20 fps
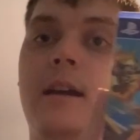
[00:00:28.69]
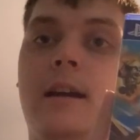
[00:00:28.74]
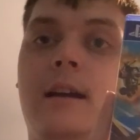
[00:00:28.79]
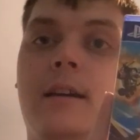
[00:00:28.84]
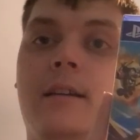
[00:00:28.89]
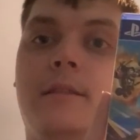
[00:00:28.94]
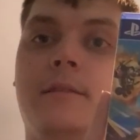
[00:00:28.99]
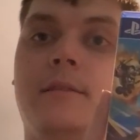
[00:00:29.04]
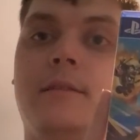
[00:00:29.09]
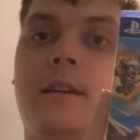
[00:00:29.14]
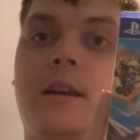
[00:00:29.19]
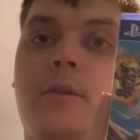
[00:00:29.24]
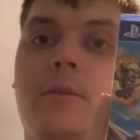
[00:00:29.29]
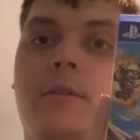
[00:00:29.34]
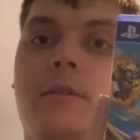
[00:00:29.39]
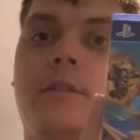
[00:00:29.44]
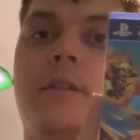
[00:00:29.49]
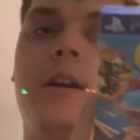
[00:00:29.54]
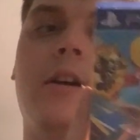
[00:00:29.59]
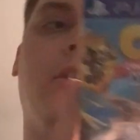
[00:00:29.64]
And there
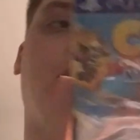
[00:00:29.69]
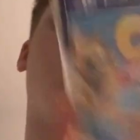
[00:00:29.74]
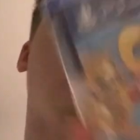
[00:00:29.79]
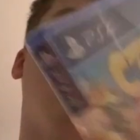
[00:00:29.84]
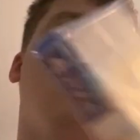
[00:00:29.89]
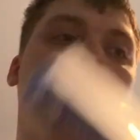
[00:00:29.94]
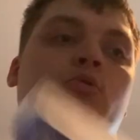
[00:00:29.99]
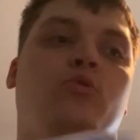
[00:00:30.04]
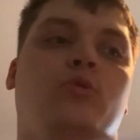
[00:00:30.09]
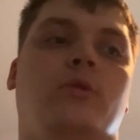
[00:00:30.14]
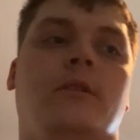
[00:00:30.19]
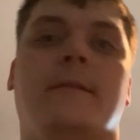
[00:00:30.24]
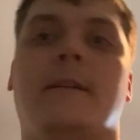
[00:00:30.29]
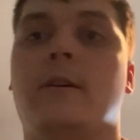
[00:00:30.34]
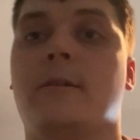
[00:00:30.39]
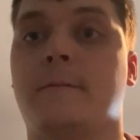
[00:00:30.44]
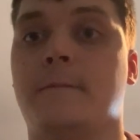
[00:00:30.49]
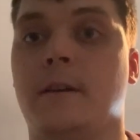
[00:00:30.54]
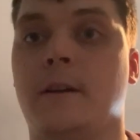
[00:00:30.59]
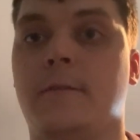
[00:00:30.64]
we go.
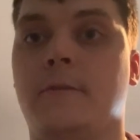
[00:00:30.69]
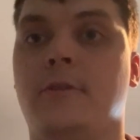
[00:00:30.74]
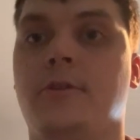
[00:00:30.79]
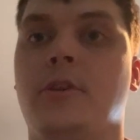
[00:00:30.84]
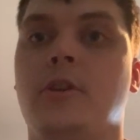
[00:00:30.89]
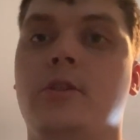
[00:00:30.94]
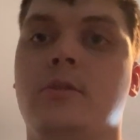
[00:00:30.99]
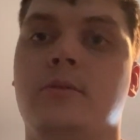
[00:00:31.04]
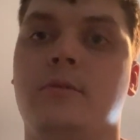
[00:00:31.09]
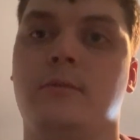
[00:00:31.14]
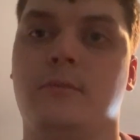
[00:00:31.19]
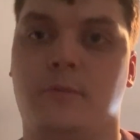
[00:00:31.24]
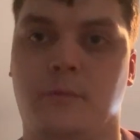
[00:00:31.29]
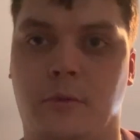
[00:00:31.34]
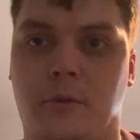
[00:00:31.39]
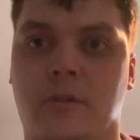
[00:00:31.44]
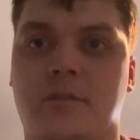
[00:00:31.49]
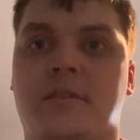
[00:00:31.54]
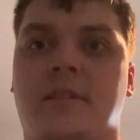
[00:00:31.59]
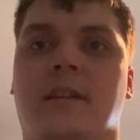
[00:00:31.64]
Without further ado,
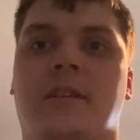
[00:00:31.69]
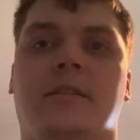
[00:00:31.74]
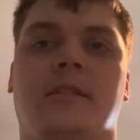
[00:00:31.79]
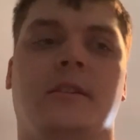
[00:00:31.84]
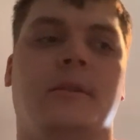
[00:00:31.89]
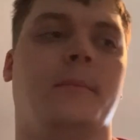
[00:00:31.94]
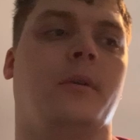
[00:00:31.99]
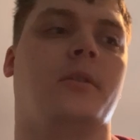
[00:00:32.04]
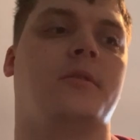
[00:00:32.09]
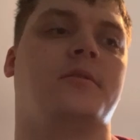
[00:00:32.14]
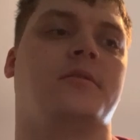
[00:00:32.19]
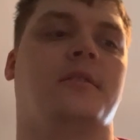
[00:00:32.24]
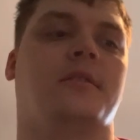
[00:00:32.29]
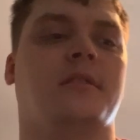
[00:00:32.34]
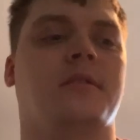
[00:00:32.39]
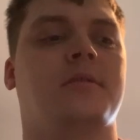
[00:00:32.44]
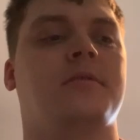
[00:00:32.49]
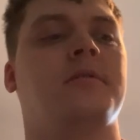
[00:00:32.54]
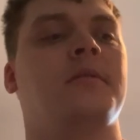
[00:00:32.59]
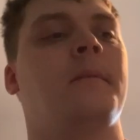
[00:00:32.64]
we'll start the
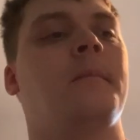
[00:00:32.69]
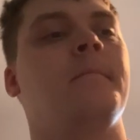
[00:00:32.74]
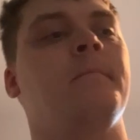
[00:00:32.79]
unboxings.